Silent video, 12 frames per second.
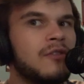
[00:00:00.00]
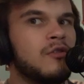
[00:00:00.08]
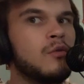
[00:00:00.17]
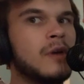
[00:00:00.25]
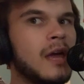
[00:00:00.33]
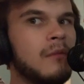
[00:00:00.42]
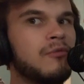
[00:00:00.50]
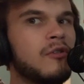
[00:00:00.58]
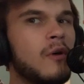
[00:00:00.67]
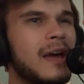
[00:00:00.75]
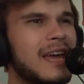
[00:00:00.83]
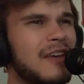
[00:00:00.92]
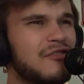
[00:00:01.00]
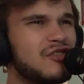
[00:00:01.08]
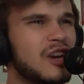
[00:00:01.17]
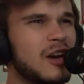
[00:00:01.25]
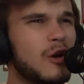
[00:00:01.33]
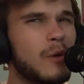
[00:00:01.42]
2 game, so I guess
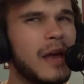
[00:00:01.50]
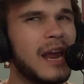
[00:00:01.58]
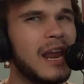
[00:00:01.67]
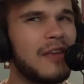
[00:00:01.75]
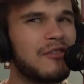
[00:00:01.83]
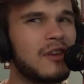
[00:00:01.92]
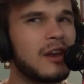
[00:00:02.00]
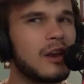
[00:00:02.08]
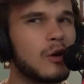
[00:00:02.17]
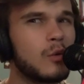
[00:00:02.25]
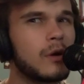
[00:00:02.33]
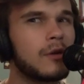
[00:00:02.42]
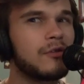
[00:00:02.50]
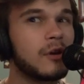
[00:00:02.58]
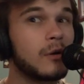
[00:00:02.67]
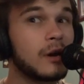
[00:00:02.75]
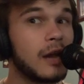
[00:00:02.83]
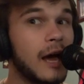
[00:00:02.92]
Chikorita, Cyndaquil,
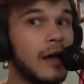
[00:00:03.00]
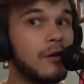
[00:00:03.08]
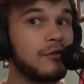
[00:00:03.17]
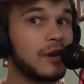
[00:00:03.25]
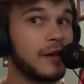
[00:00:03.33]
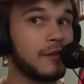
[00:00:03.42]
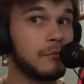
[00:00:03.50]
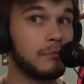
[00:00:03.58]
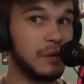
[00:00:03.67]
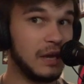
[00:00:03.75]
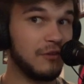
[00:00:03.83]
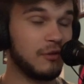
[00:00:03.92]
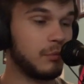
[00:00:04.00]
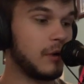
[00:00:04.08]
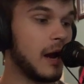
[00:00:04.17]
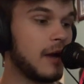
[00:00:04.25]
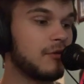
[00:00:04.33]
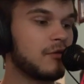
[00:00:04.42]
Totodile is not the biggest
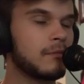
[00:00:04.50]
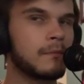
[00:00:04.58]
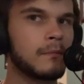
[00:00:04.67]
surprise.